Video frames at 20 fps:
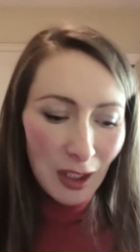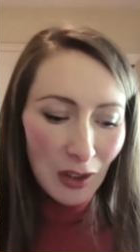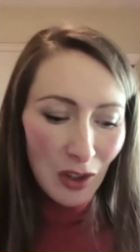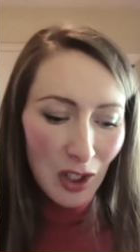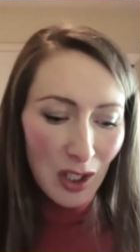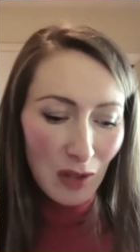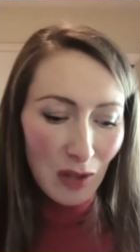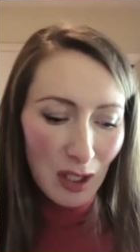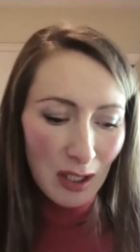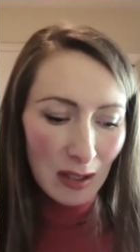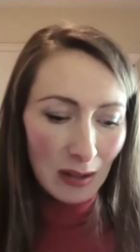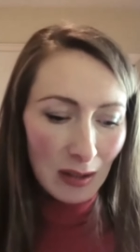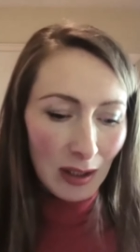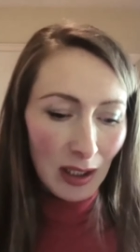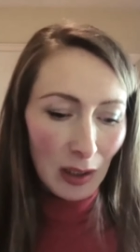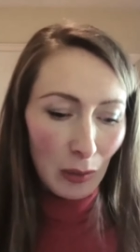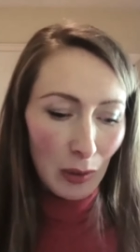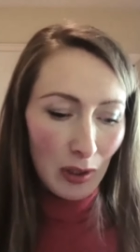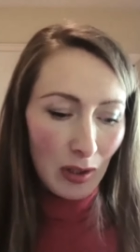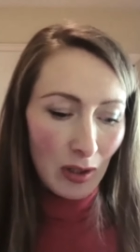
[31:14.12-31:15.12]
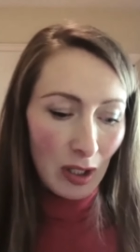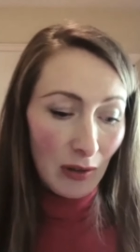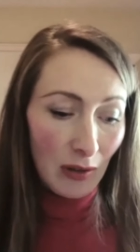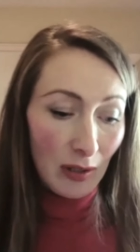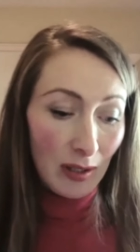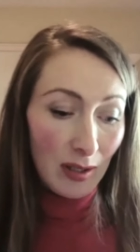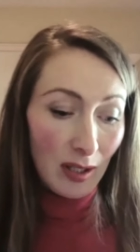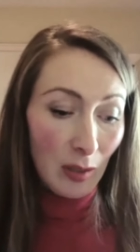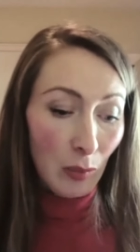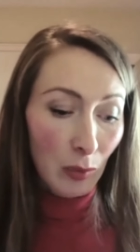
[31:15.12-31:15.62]
Just recently, I was
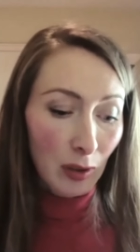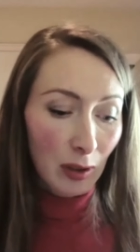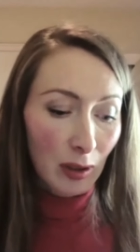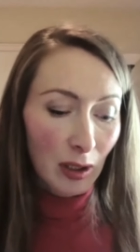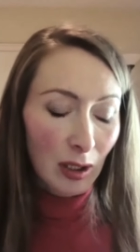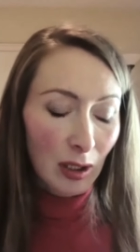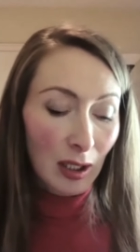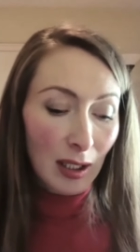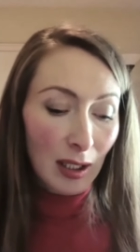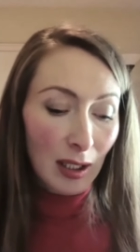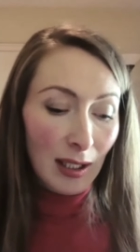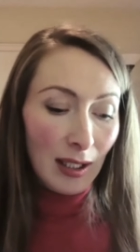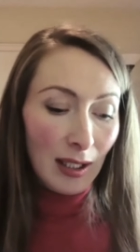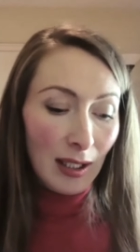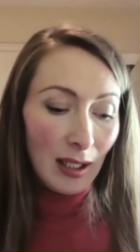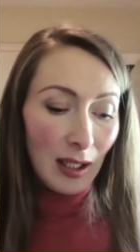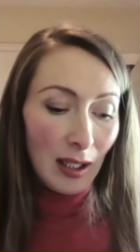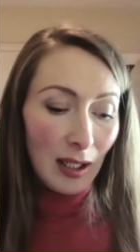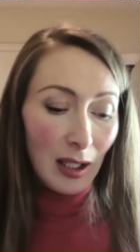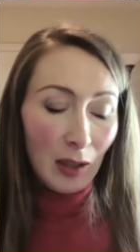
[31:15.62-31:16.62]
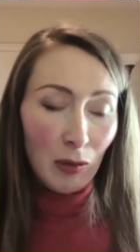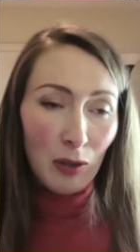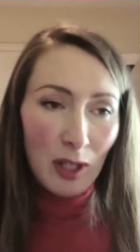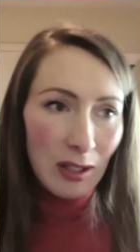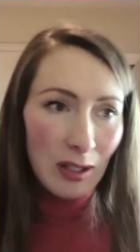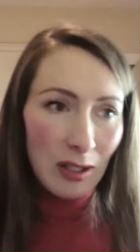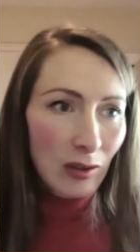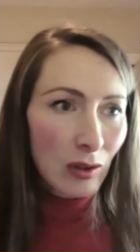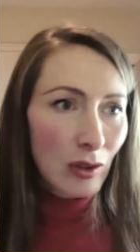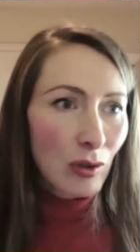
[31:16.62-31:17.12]
hiring someone
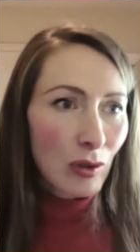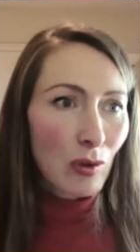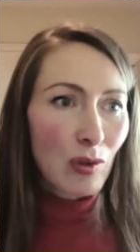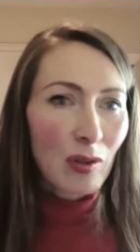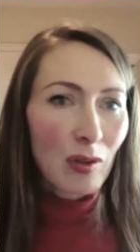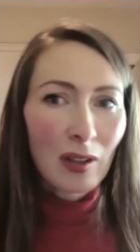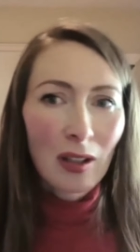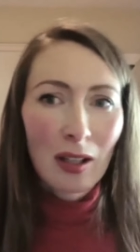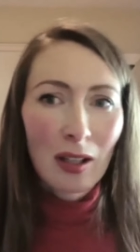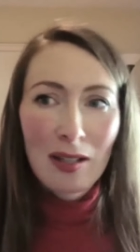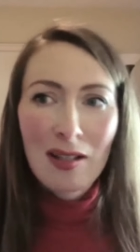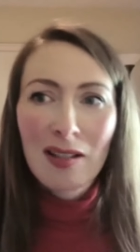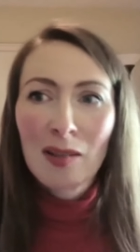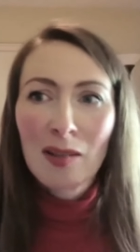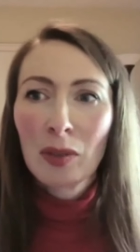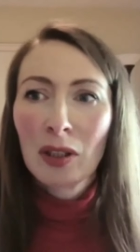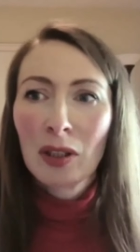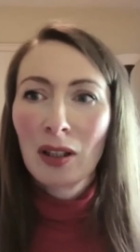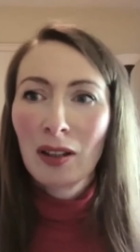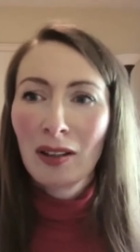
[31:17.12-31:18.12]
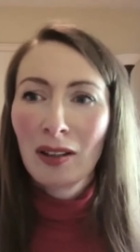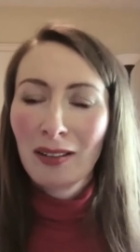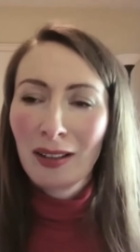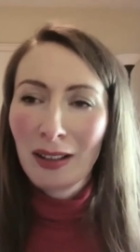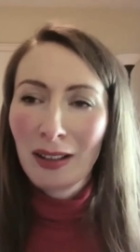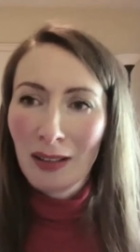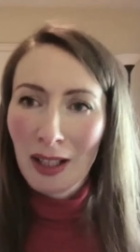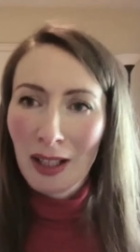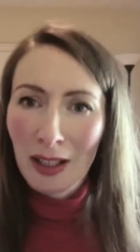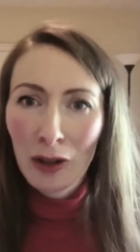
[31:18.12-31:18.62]
already introduced to the customer.
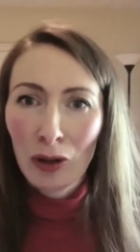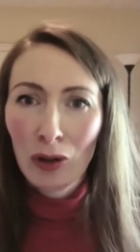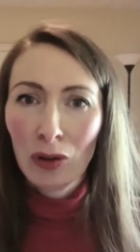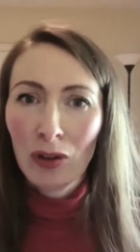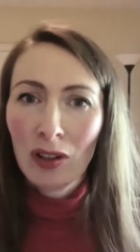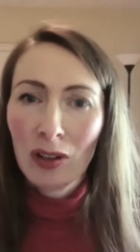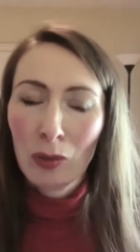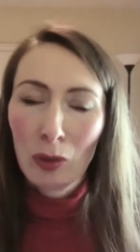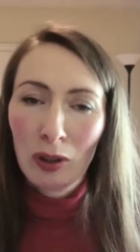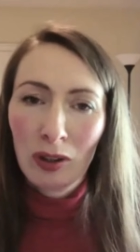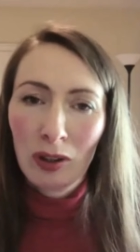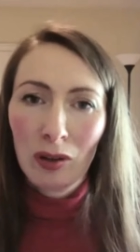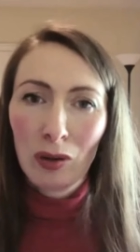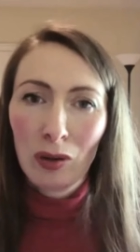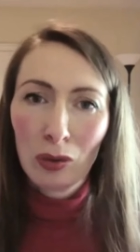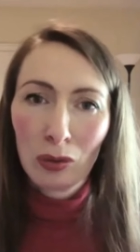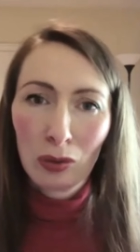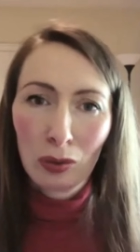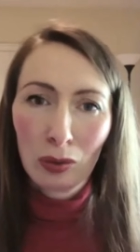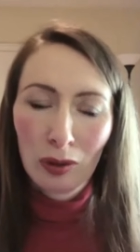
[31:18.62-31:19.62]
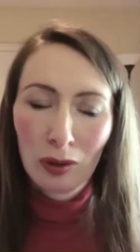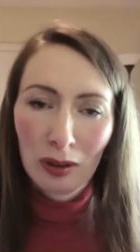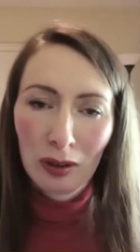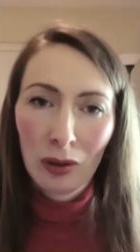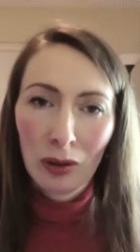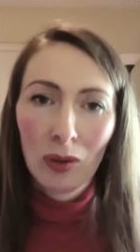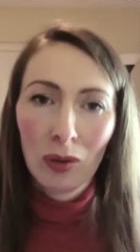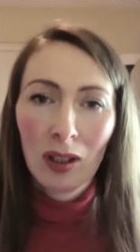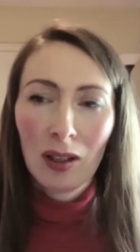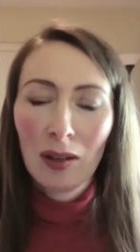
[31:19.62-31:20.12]
They like her. They wanted to,
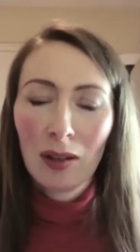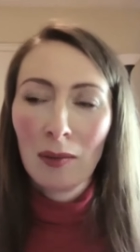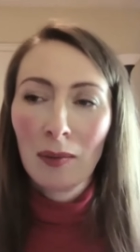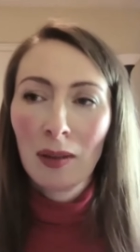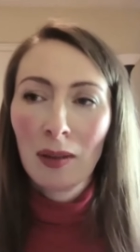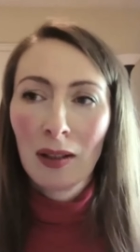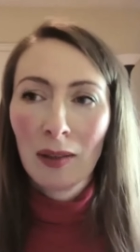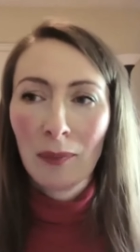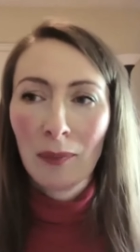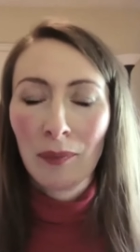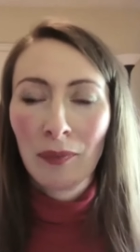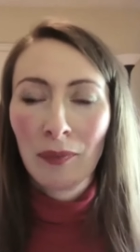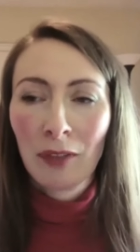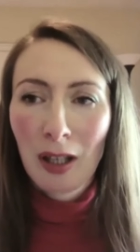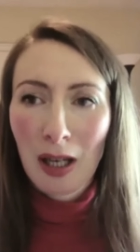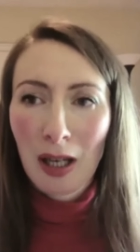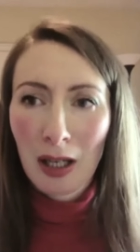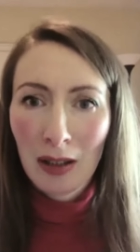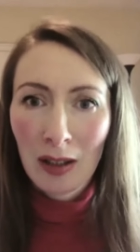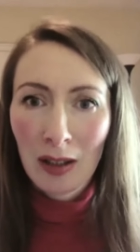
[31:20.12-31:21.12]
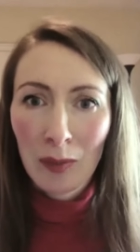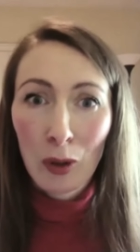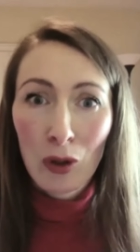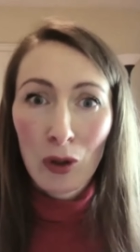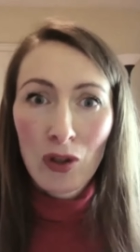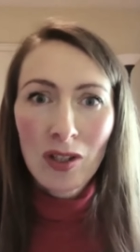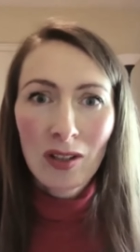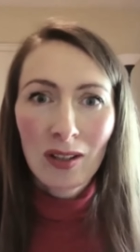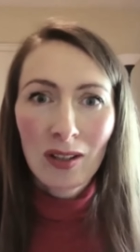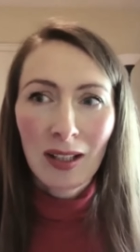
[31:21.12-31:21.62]
hire that
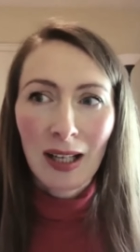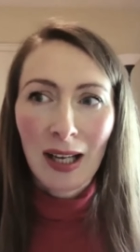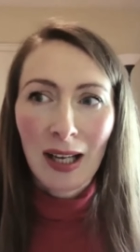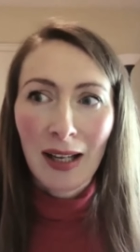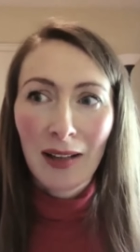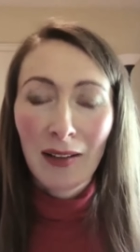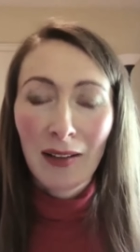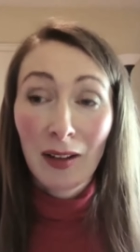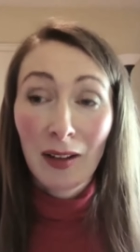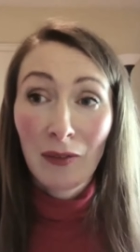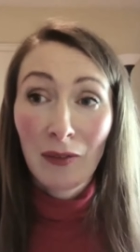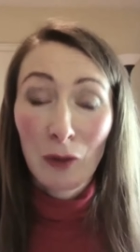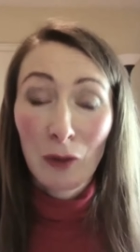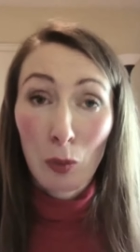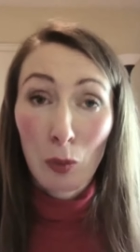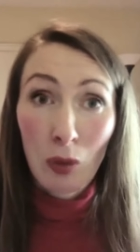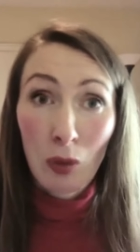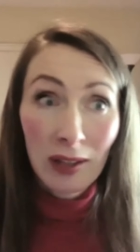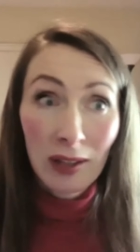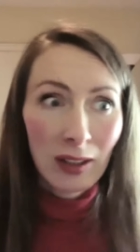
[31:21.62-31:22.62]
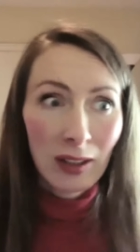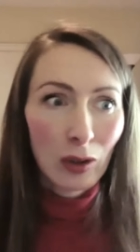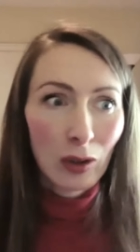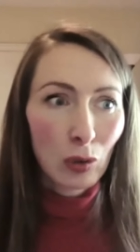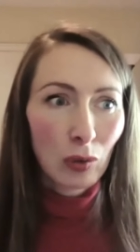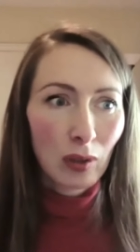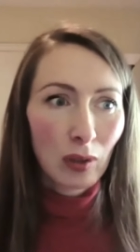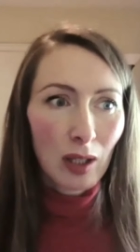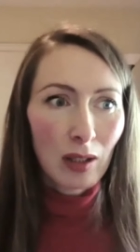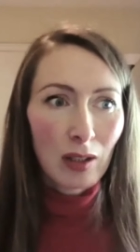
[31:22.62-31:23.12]
person. And from one day
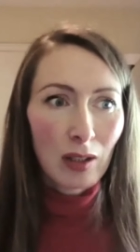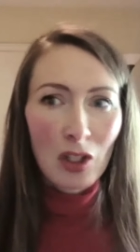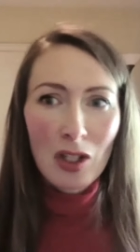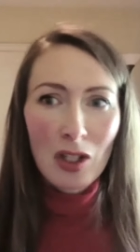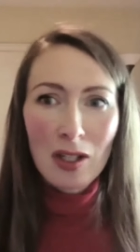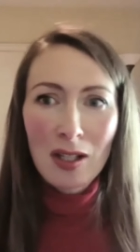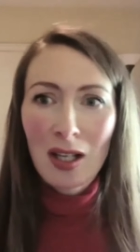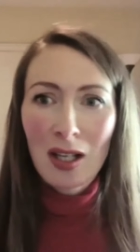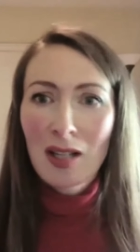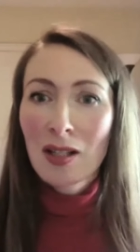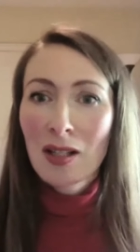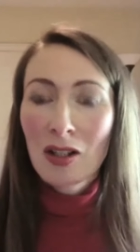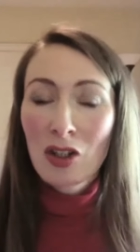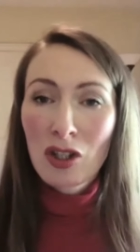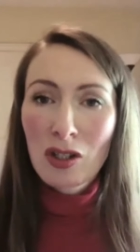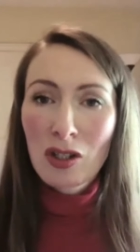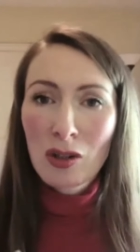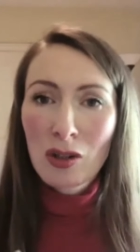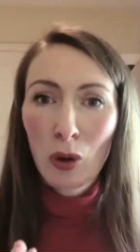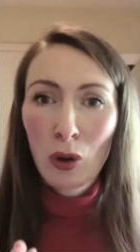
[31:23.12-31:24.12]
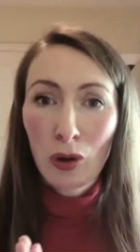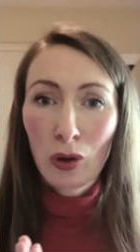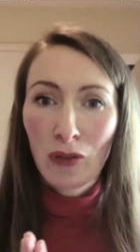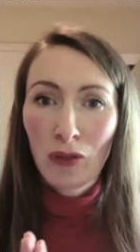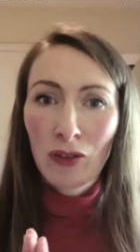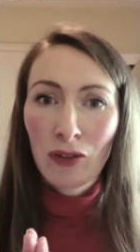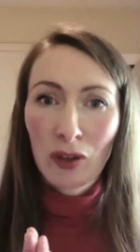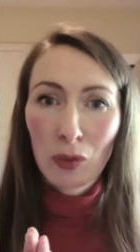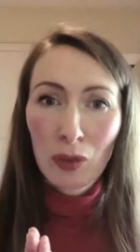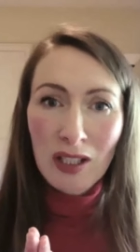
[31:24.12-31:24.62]
to another, she says that she's going on
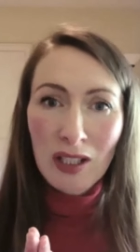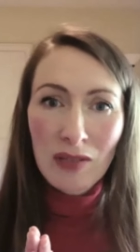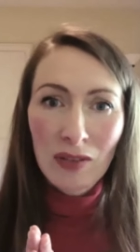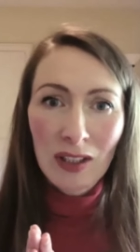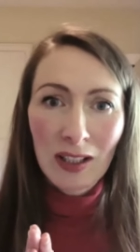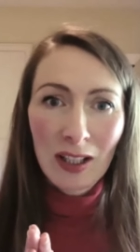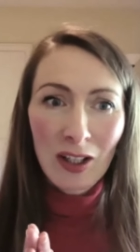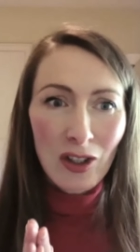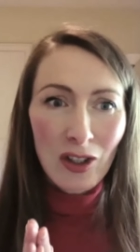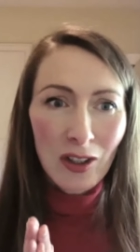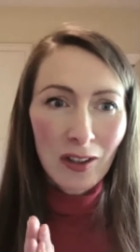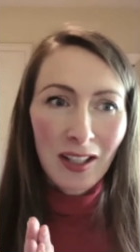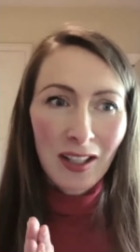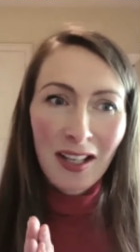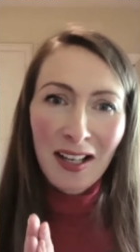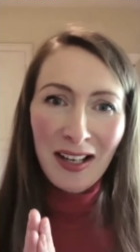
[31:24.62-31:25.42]
3 weeks vacation